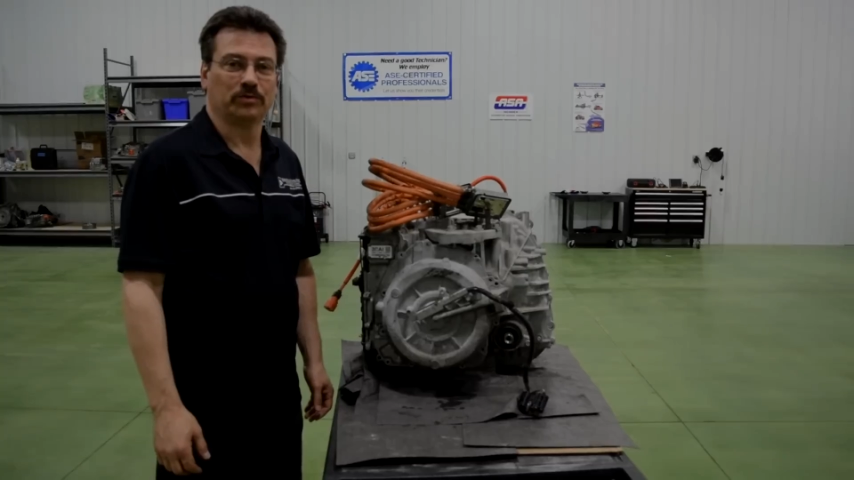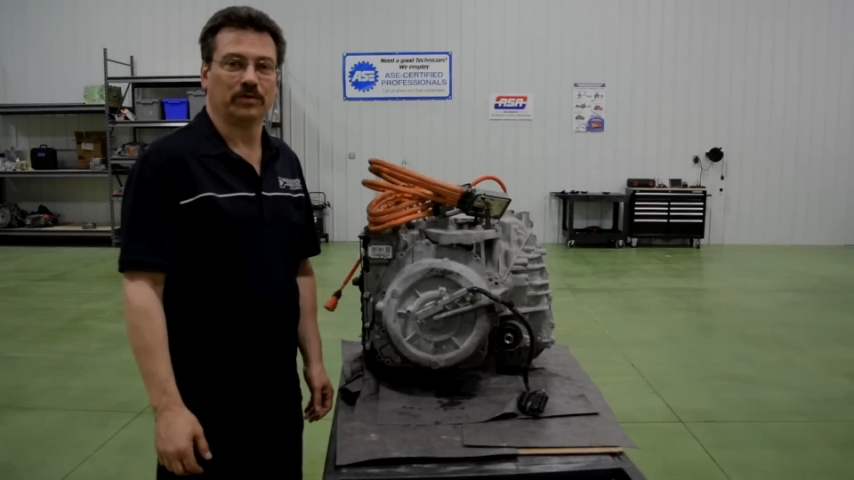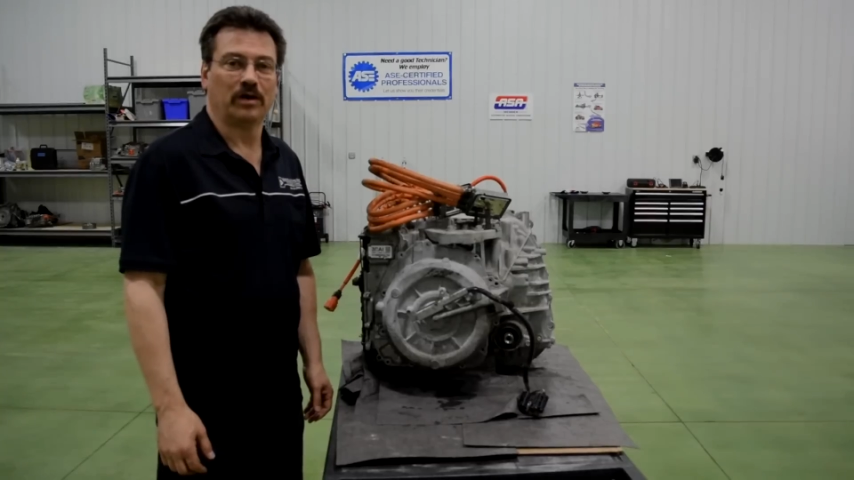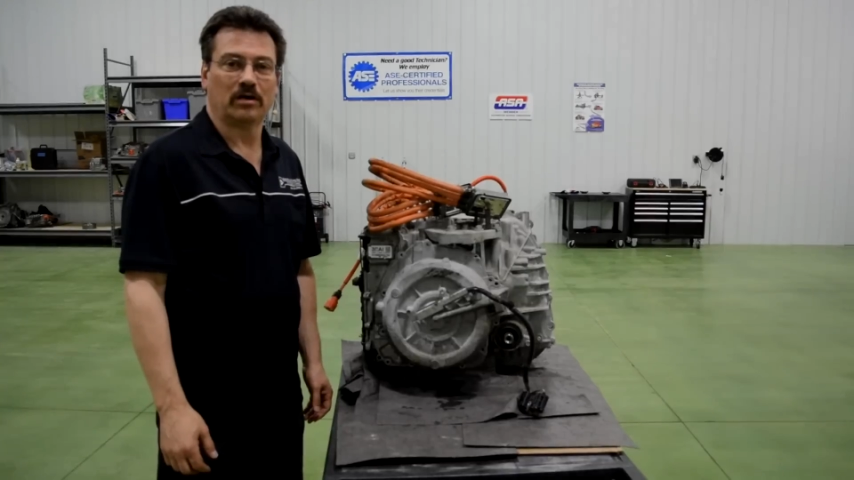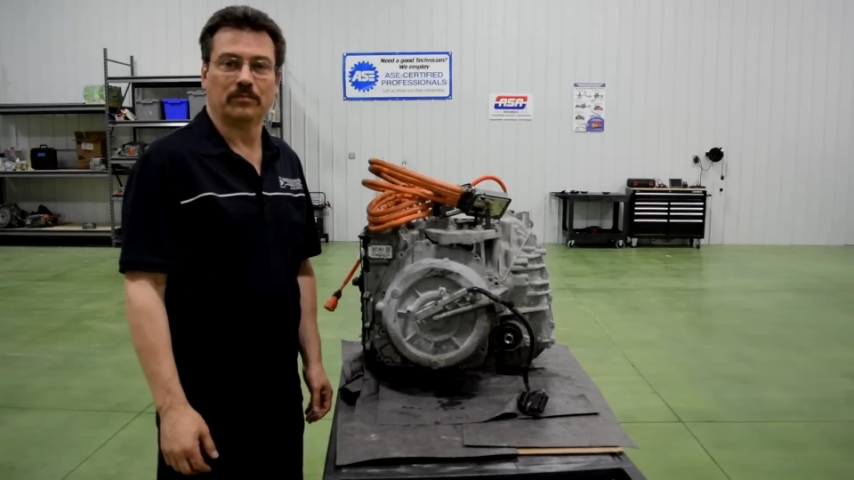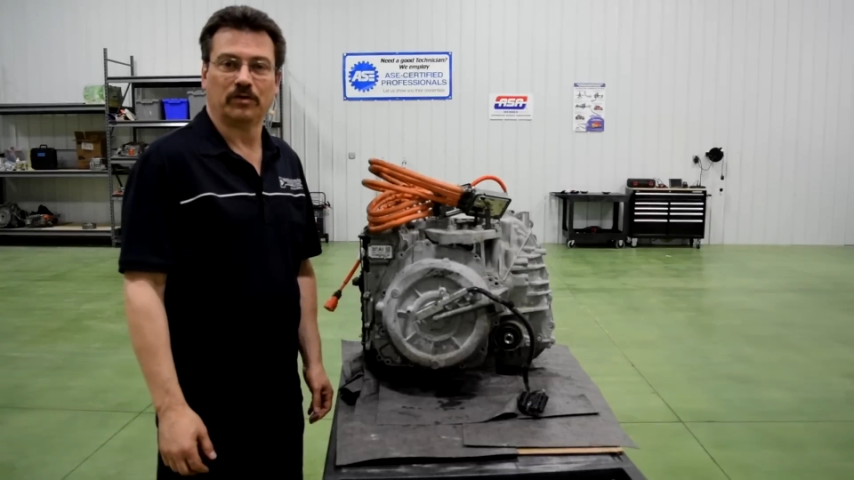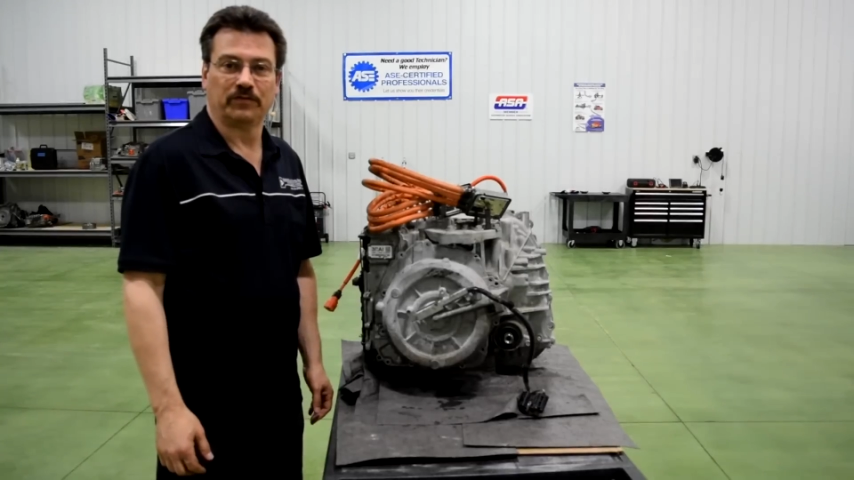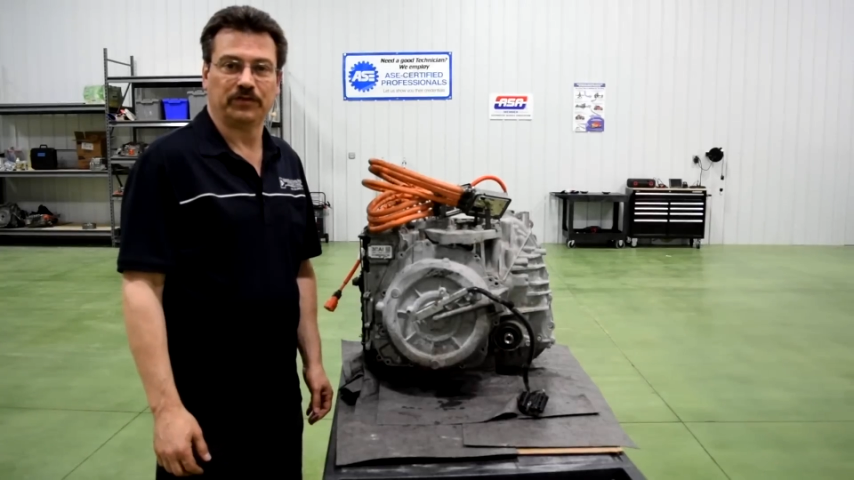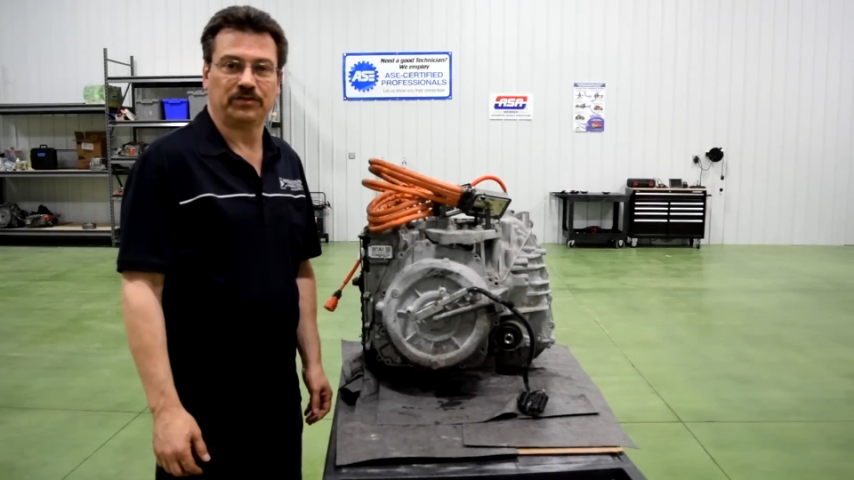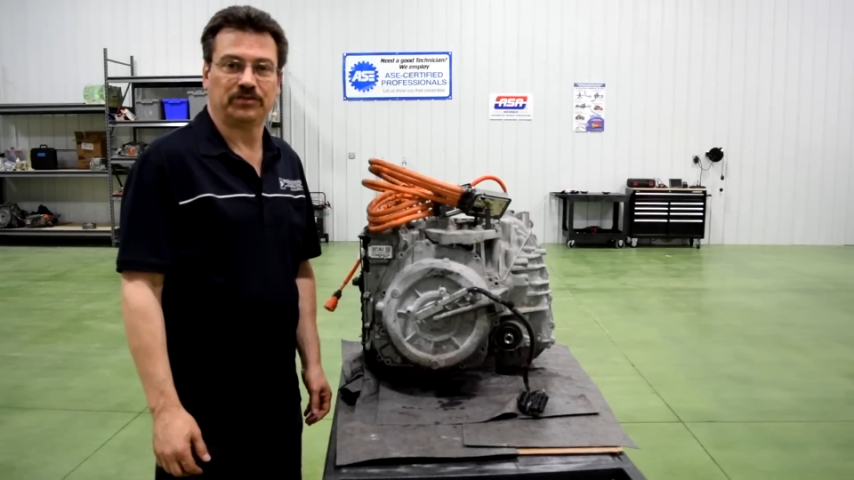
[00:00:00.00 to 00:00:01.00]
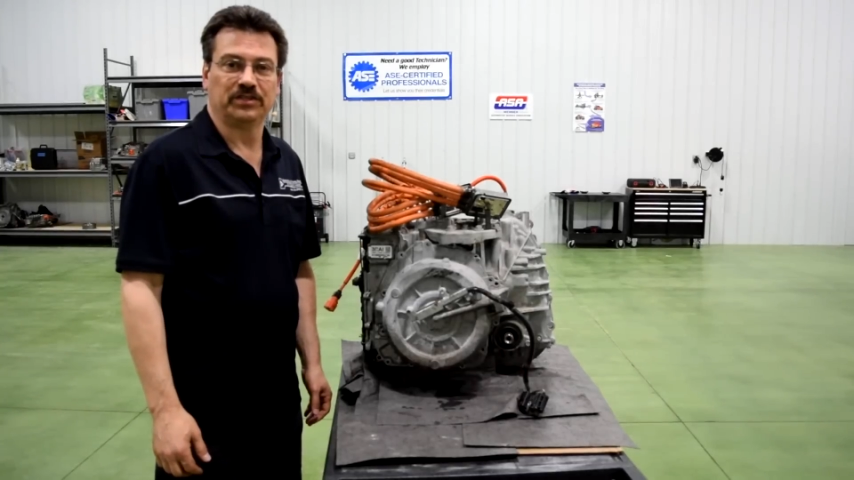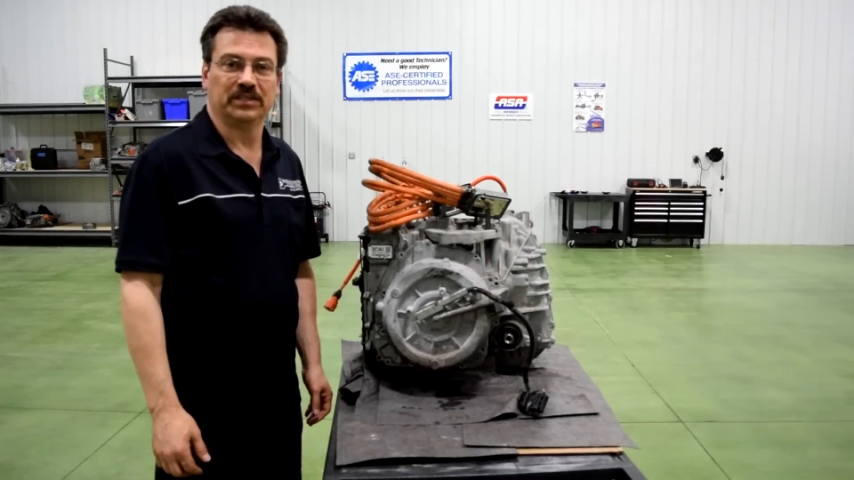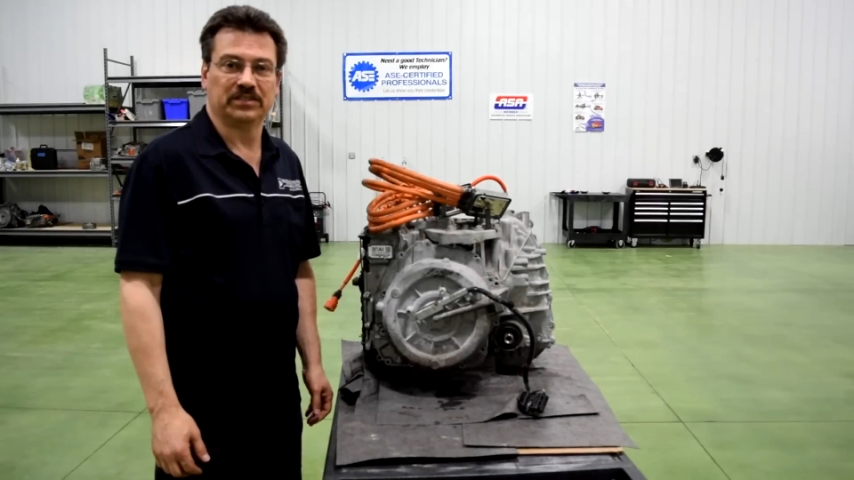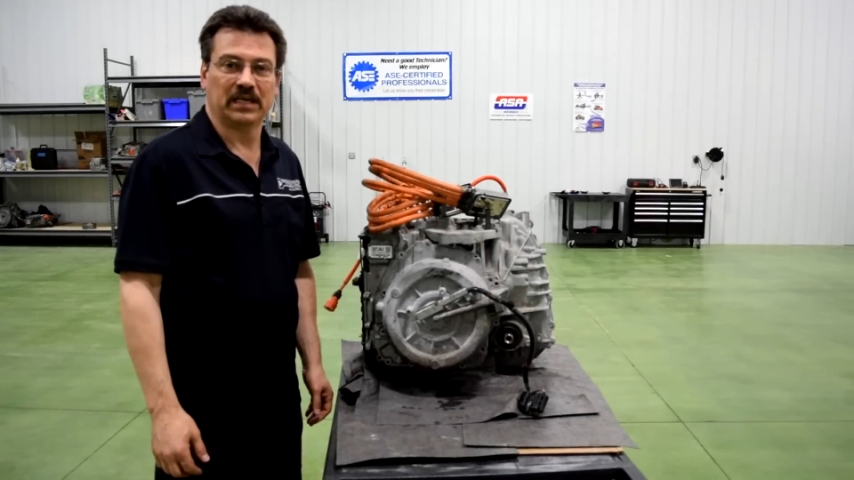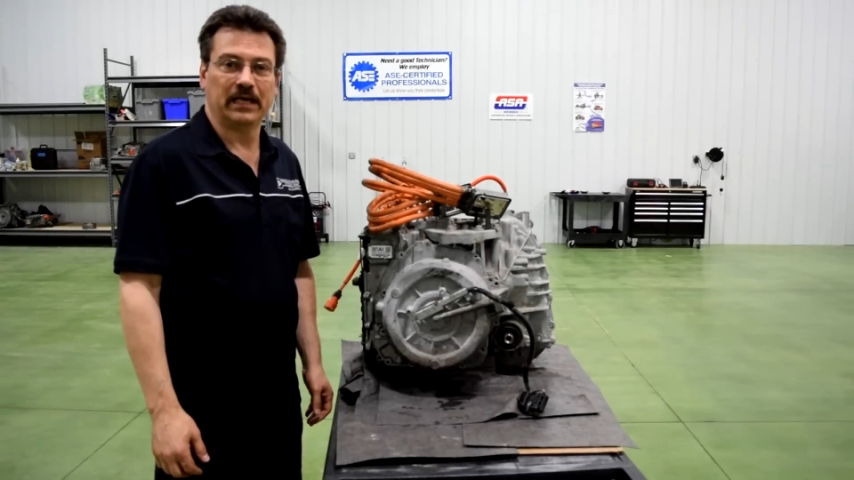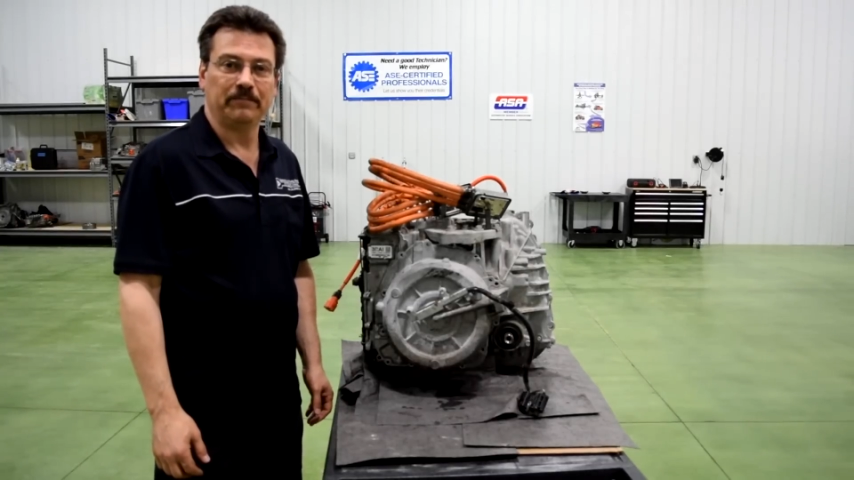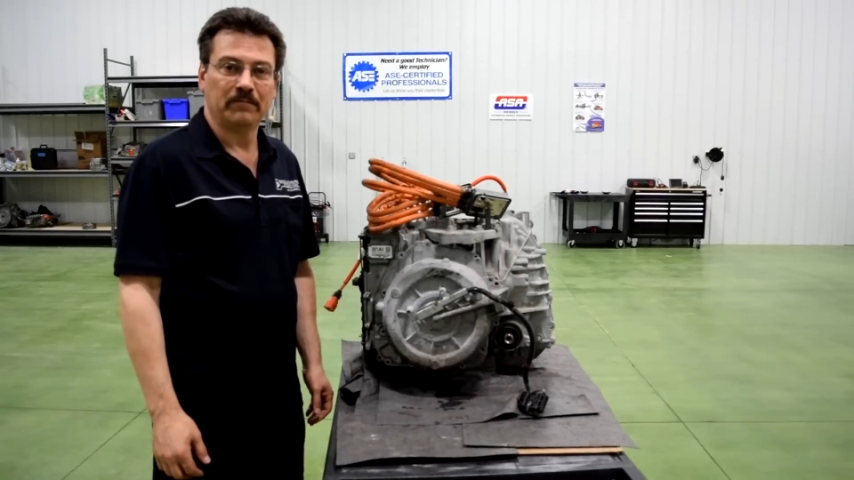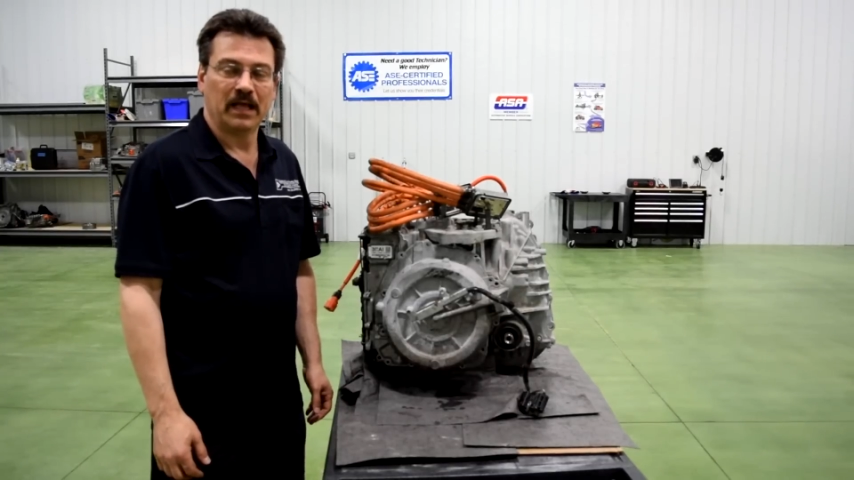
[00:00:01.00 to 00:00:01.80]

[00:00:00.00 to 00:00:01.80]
with Automotive Research and Design,